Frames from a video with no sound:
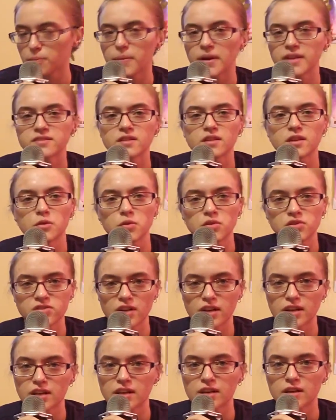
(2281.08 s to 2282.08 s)
basically
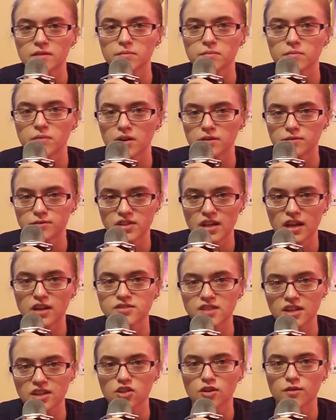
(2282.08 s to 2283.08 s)
reciting
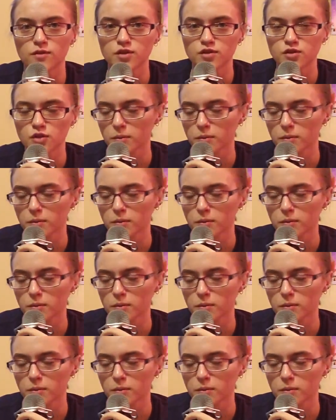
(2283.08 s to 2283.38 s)
a section of the